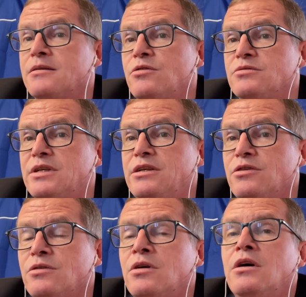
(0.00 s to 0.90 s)

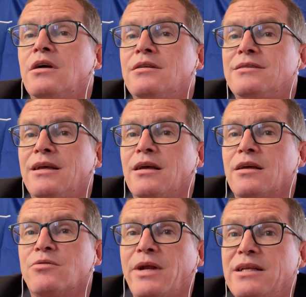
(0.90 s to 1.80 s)
continue the
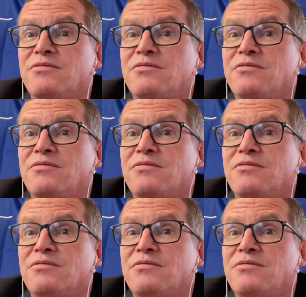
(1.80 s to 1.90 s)
great